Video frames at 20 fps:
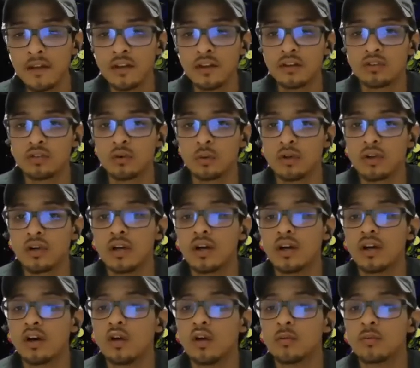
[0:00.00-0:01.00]
So we're
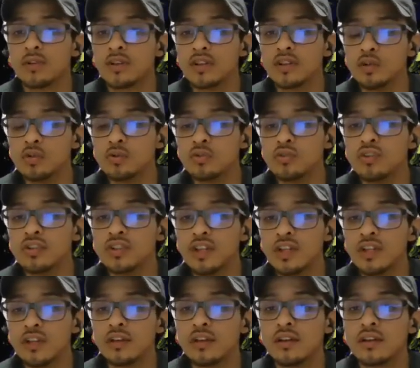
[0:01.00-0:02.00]
gonna hopefully use
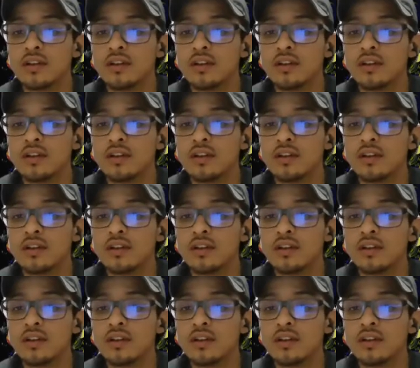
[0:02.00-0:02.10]
Git,